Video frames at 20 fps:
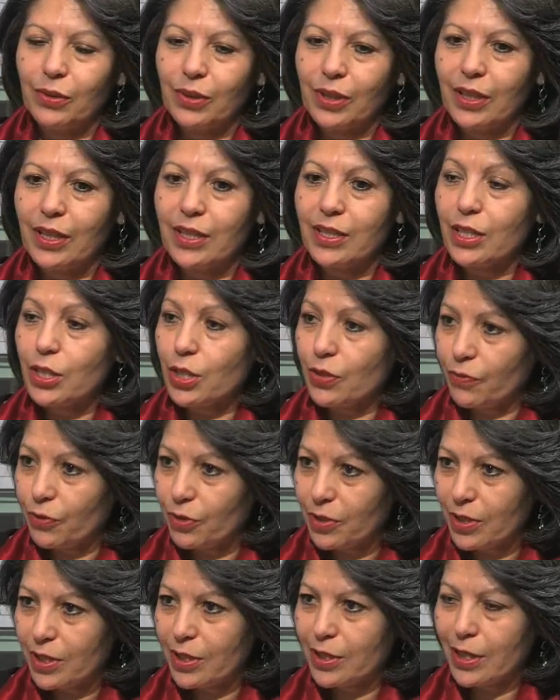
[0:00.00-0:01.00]

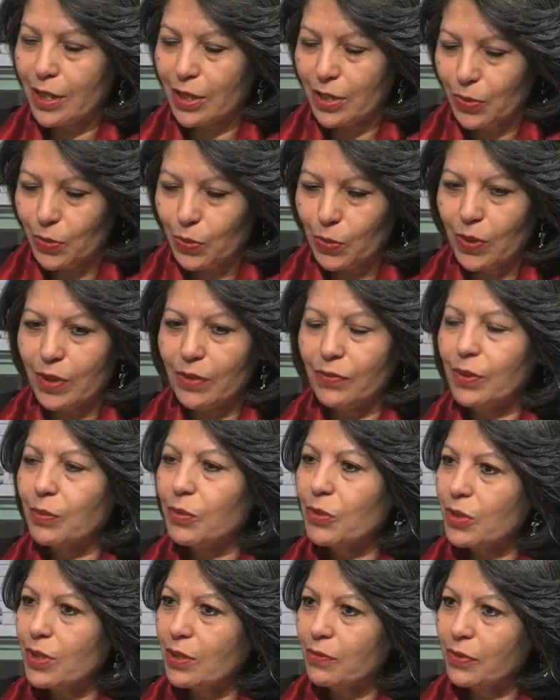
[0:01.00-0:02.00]
organization, for instance. That's one of
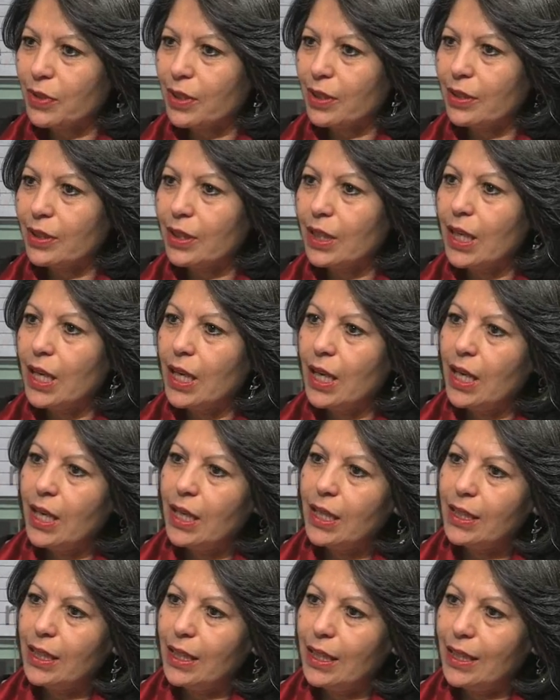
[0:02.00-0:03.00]
the most difficult
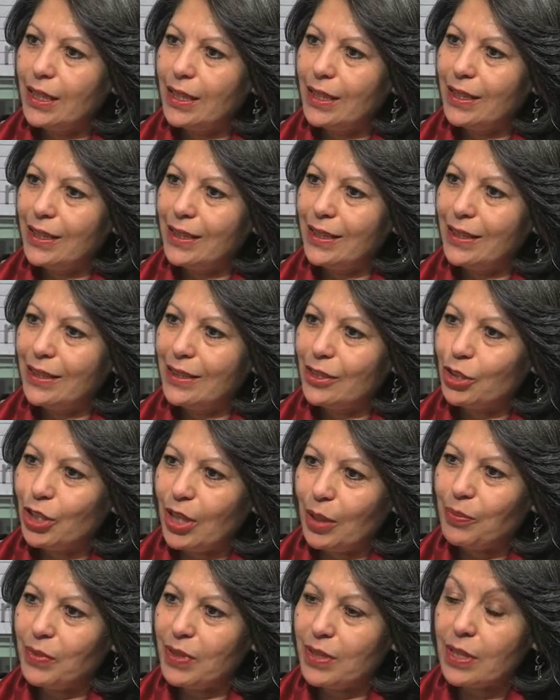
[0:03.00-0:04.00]

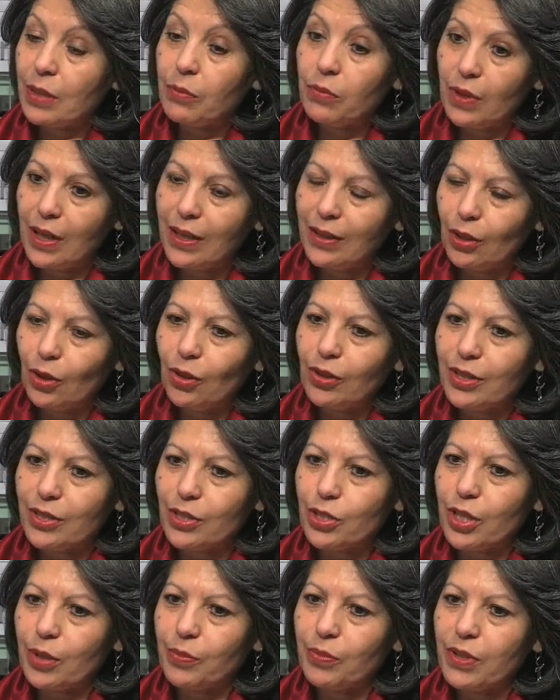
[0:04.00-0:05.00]
chapters and
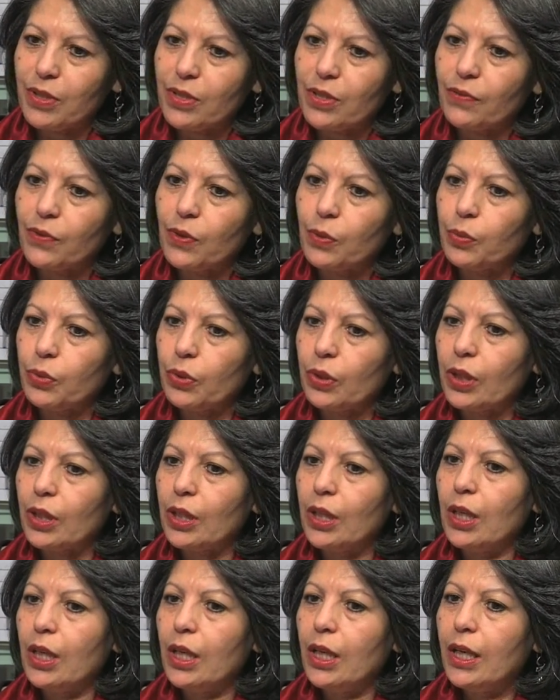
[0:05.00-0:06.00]
longest chapters of the
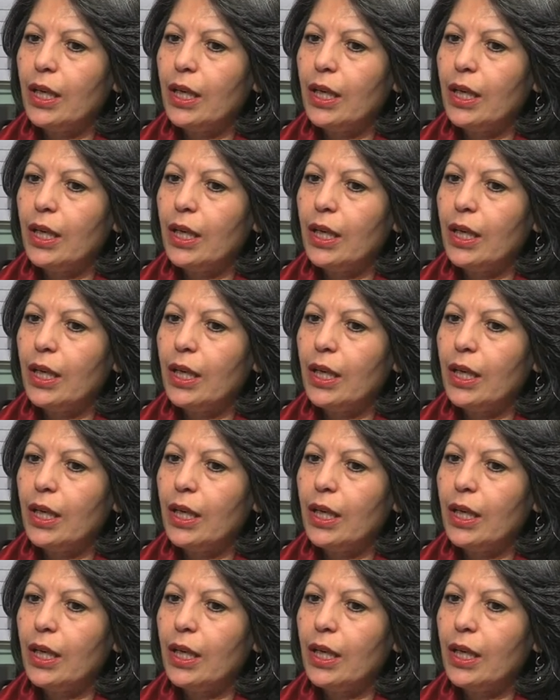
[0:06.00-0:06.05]
book.